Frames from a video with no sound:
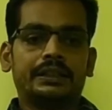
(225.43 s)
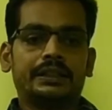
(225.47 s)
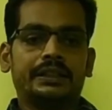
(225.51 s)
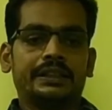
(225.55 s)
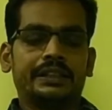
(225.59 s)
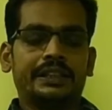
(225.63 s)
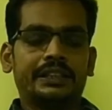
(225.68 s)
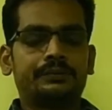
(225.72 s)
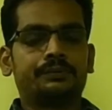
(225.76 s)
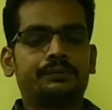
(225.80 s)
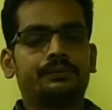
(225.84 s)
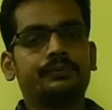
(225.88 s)

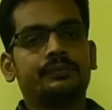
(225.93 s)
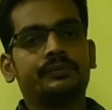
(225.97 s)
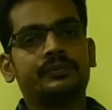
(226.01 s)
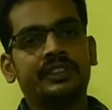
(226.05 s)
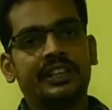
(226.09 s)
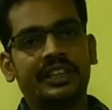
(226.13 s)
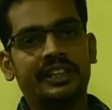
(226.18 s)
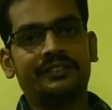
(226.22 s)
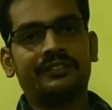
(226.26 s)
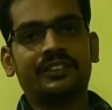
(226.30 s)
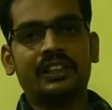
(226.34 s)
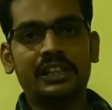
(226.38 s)

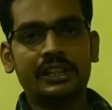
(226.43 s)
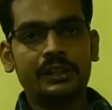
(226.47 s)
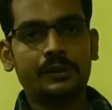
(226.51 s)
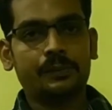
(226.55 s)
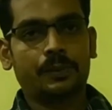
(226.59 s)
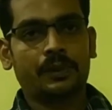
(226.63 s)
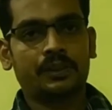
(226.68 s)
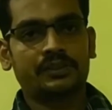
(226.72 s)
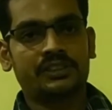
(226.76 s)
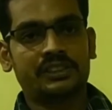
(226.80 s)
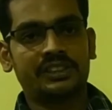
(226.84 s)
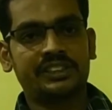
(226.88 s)
In welding
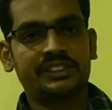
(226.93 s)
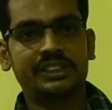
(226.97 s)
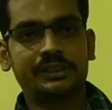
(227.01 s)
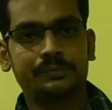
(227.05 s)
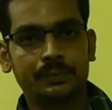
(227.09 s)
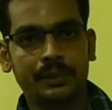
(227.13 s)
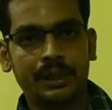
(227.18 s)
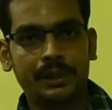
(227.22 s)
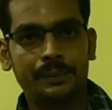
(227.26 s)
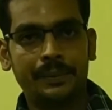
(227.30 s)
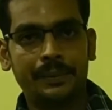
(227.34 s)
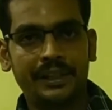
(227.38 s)
process, it
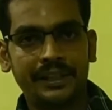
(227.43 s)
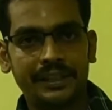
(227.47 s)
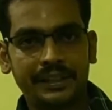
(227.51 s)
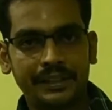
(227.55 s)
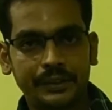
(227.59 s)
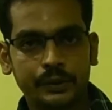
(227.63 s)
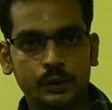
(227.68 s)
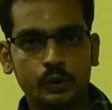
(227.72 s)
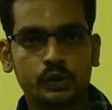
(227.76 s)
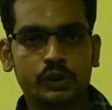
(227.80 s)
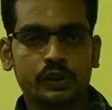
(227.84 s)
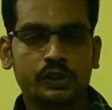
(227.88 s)
may be
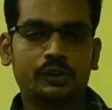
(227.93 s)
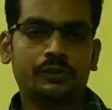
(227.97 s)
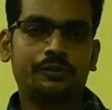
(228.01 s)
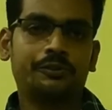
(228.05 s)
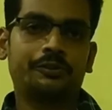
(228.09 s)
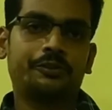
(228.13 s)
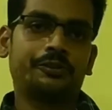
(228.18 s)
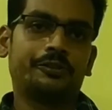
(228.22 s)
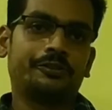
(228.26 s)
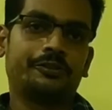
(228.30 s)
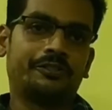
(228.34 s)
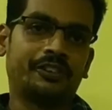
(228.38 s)
use of
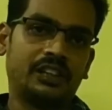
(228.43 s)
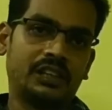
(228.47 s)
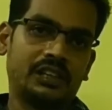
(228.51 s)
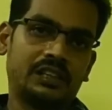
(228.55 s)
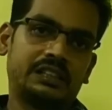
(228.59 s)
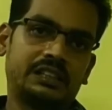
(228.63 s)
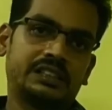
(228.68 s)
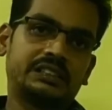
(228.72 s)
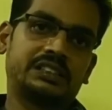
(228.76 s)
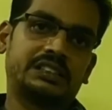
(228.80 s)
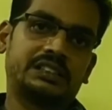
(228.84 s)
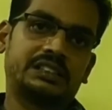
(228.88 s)

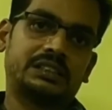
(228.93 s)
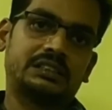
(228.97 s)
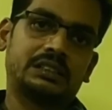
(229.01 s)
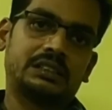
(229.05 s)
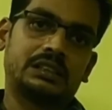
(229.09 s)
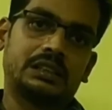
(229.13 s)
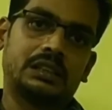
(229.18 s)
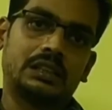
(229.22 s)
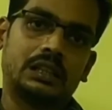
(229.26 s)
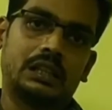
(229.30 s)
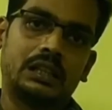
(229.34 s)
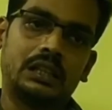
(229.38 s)
fillers
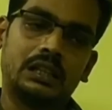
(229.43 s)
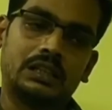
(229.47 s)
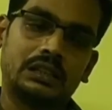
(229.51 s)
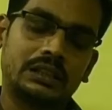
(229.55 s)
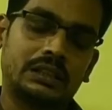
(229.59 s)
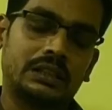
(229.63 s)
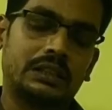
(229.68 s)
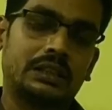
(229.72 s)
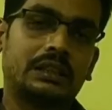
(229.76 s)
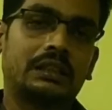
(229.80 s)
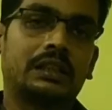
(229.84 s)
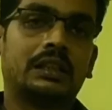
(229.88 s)
or
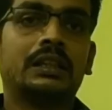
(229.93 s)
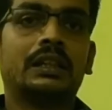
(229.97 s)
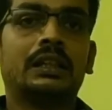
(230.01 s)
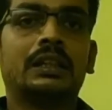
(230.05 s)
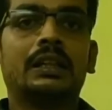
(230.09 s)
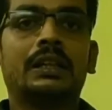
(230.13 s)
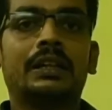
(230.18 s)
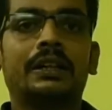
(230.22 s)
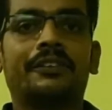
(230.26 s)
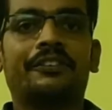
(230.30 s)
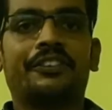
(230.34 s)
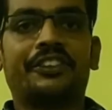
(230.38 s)

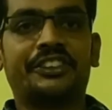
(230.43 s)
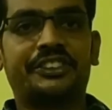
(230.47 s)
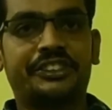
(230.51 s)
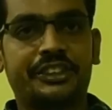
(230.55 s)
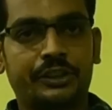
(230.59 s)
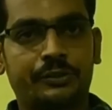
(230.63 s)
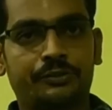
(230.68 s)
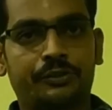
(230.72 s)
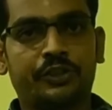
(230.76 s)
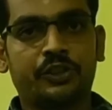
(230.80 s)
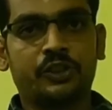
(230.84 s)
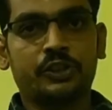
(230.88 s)

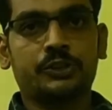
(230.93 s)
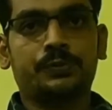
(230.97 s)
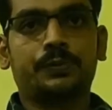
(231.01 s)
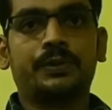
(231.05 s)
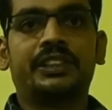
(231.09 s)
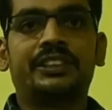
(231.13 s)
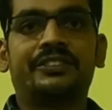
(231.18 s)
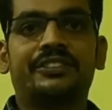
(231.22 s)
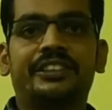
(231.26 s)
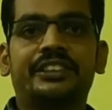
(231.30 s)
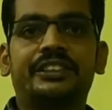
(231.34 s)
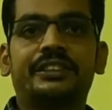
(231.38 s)
friction force
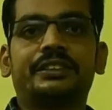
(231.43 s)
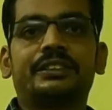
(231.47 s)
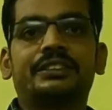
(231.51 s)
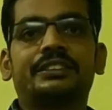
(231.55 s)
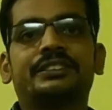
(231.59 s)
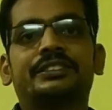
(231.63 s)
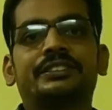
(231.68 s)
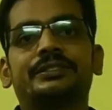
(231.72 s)
between